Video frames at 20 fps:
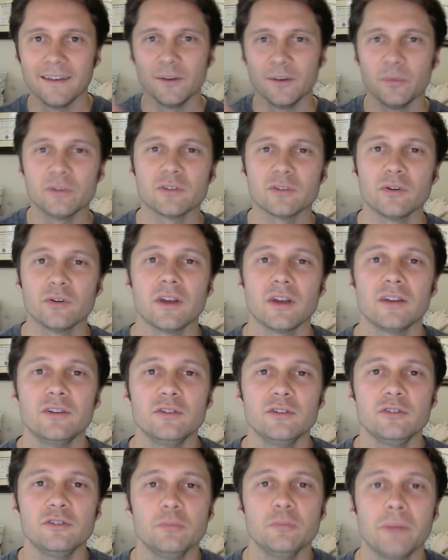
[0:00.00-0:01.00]
What's going on
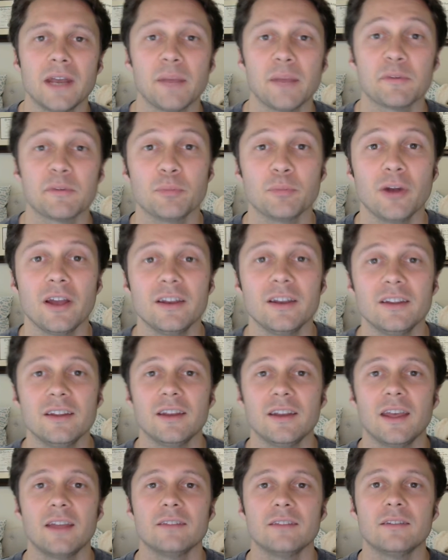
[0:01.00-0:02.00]
YouTube? My name is Brandon,
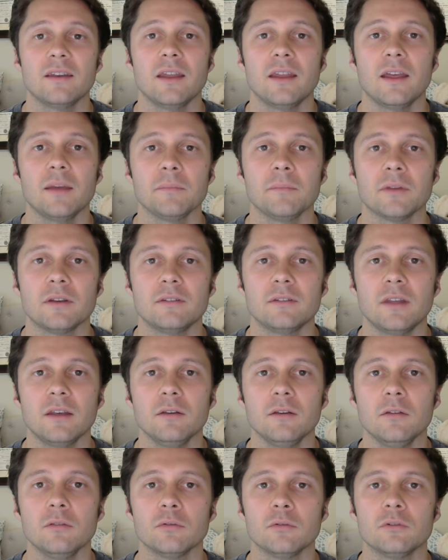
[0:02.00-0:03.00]
and today I'm going to take
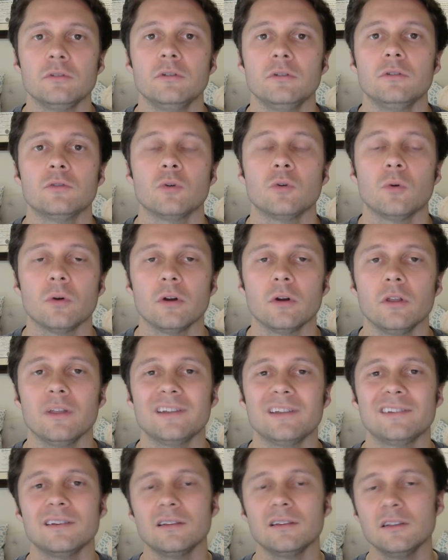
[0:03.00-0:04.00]
you through a tutorial, and
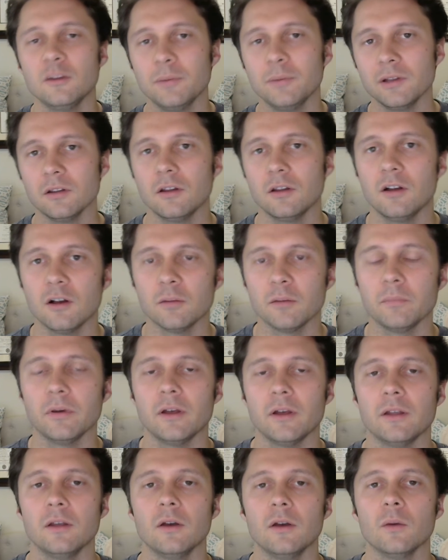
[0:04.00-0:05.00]
it's a little bit long,
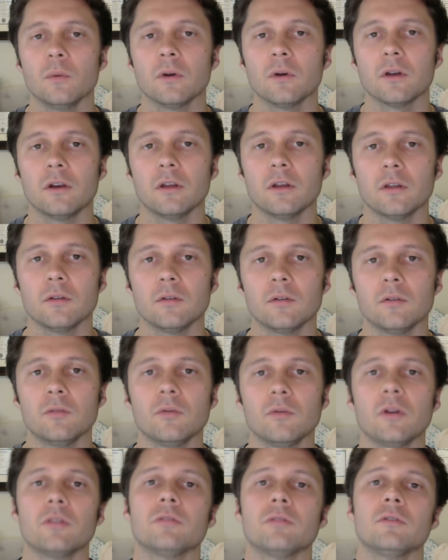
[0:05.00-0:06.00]
but we're going to
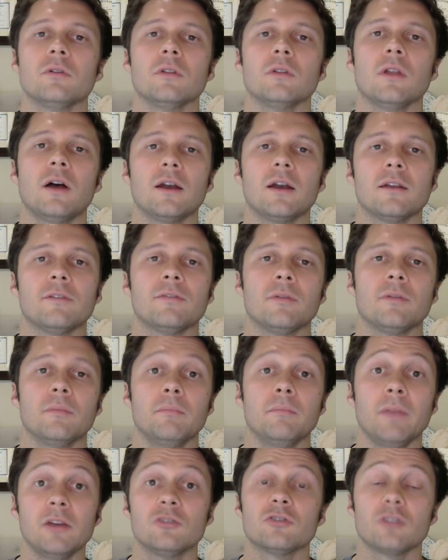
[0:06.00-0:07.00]
run through a lot of
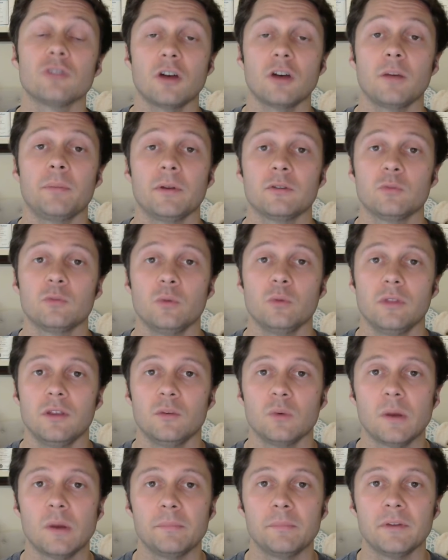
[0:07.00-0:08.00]
major topics within
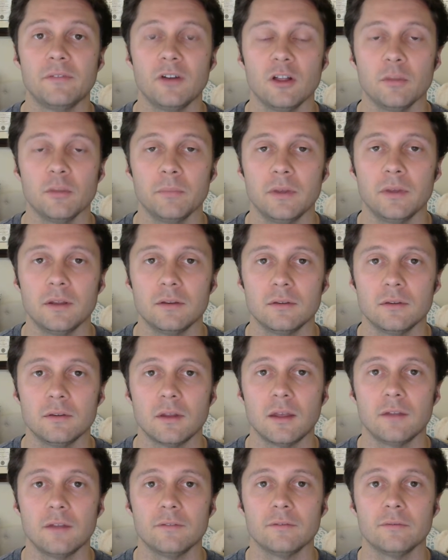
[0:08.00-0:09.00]
web development.
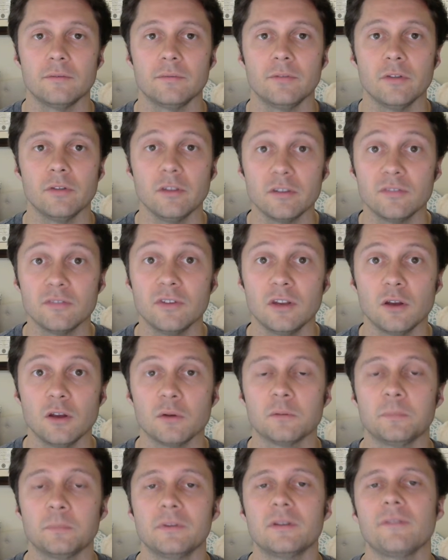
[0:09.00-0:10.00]
And for this video
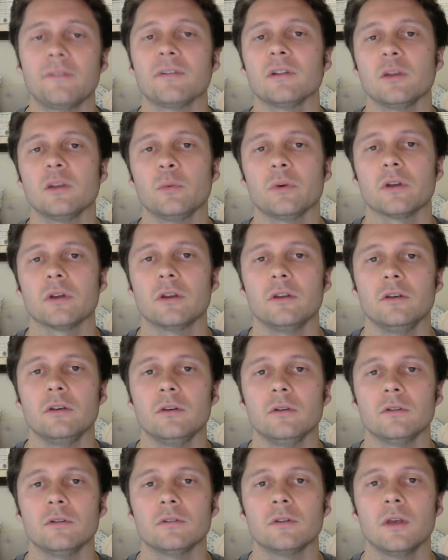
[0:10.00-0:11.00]
specifically, we're going to
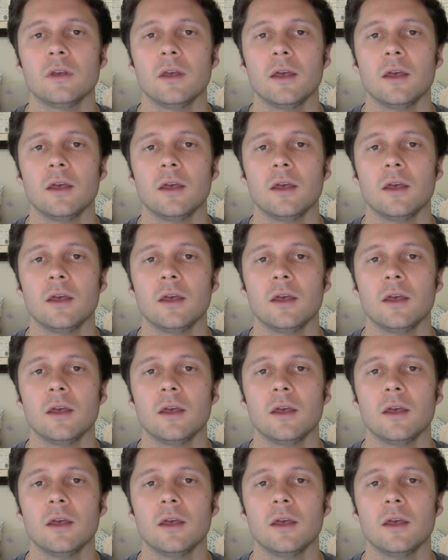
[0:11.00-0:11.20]
use